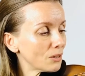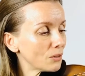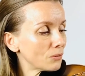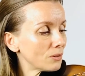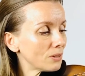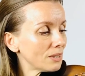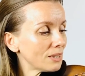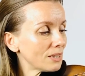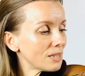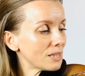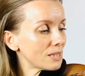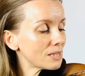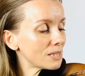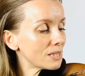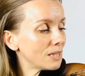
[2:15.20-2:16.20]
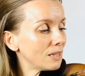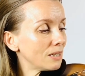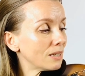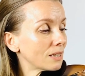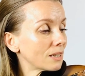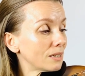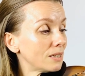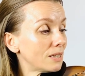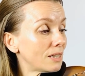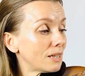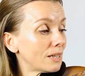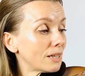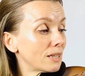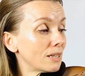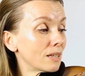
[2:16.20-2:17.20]
Release,
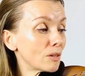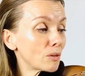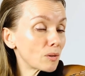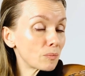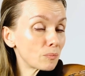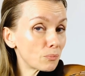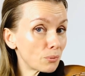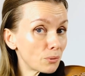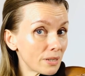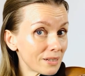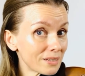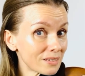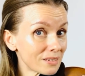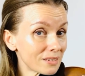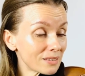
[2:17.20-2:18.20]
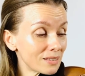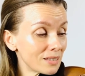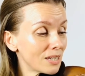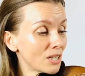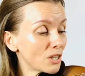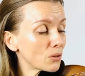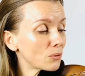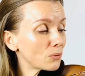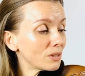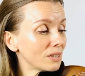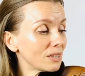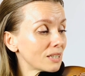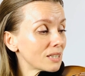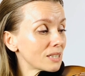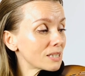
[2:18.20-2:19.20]
glide, press,
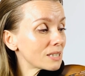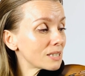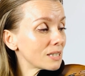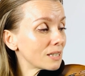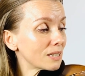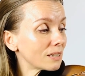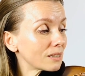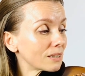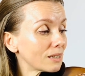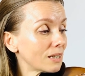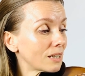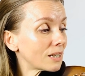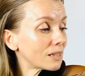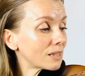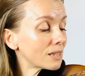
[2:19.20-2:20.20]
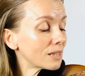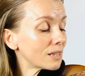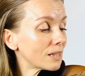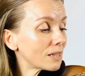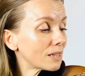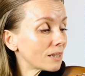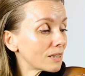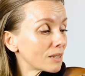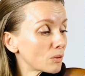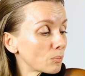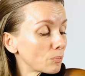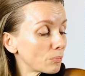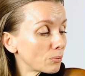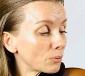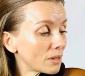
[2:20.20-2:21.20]
release, glide and
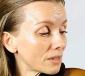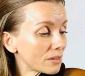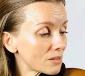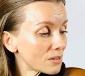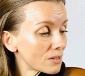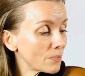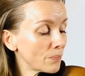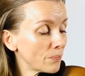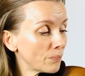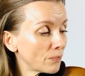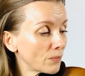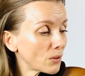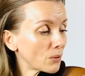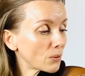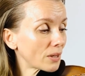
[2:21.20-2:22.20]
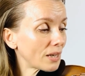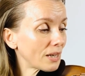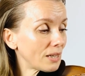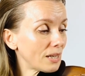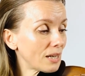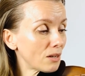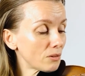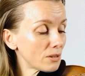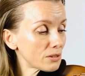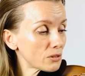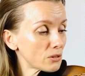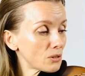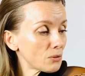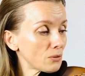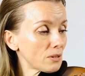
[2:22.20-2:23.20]
press. Okay, now let's
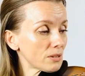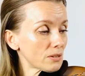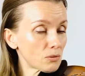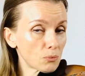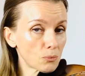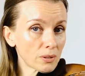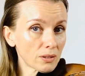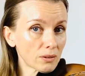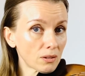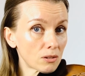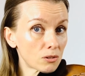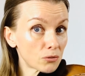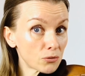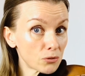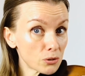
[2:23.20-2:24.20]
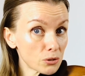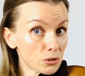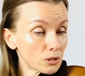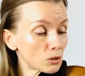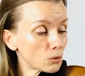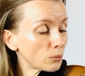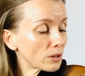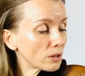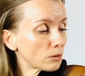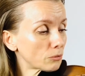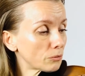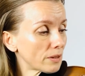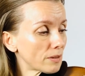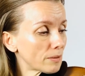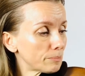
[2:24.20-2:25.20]
do this with our first twinkle
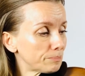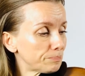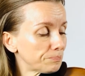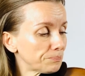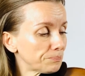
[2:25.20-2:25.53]
rhythm.